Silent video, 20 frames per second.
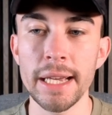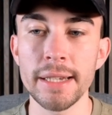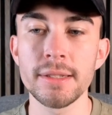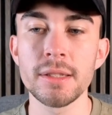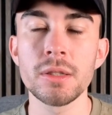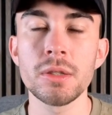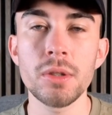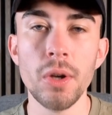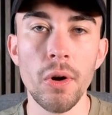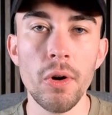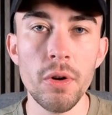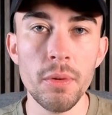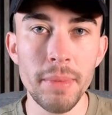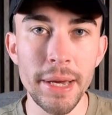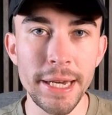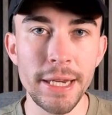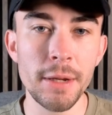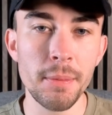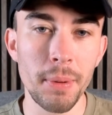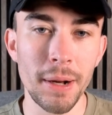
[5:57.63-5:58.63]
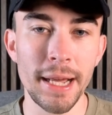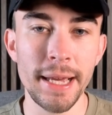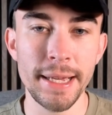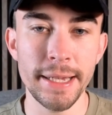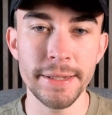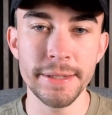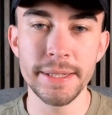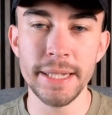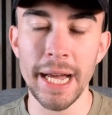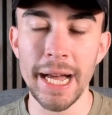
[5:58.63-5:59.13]
So many
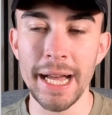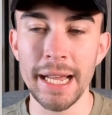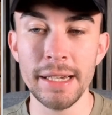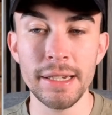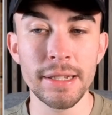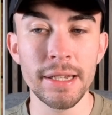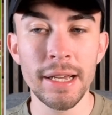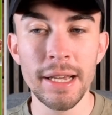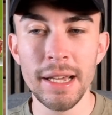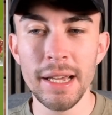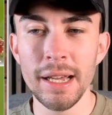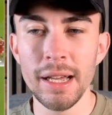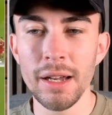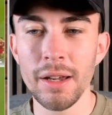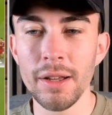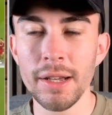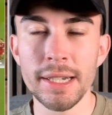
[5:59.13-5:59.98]
players. And like